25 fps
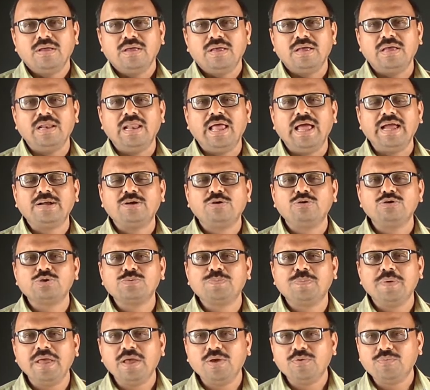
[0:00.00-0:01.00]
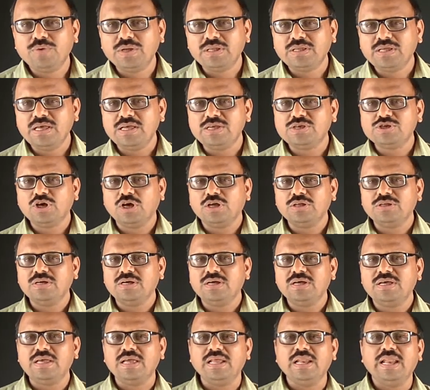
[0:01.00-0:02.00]
He liked to speak with each
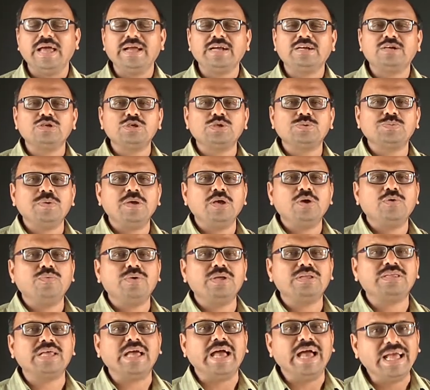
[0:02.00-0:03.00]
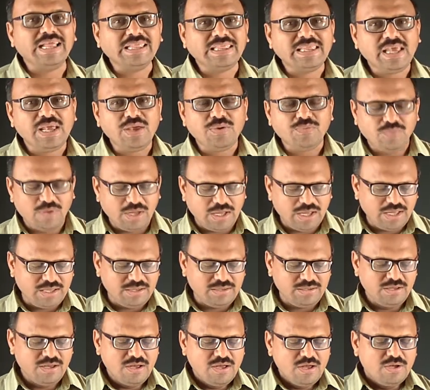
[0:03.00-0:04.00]
other. He liked to speak with
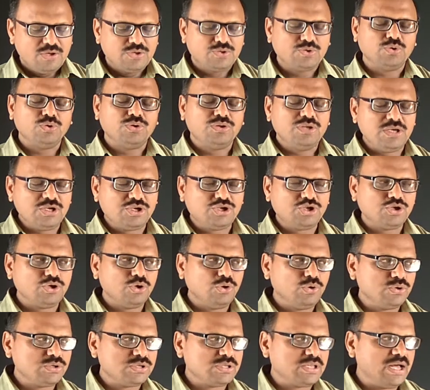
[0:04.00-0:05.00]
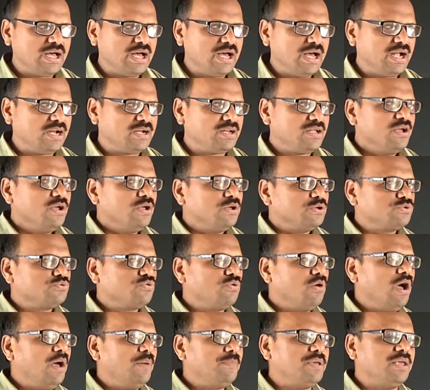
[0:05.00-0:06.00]
anyone. So this shows that
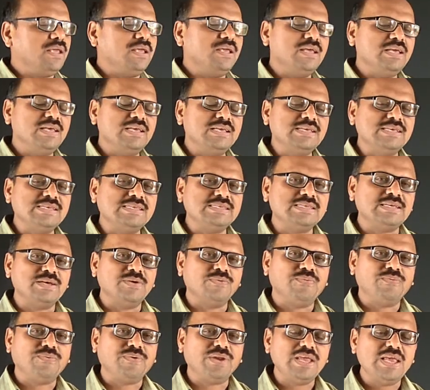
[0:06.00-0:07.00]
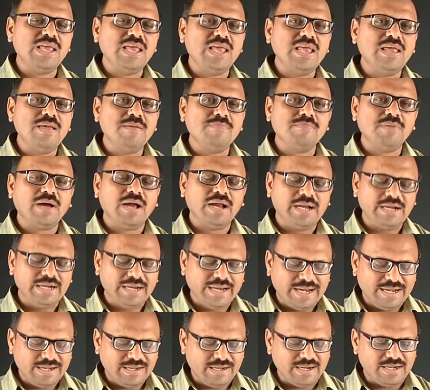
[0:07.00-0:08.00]
Swami is a
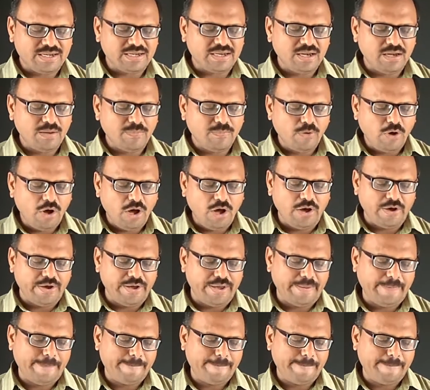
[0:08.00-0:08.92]
free-minded little boy.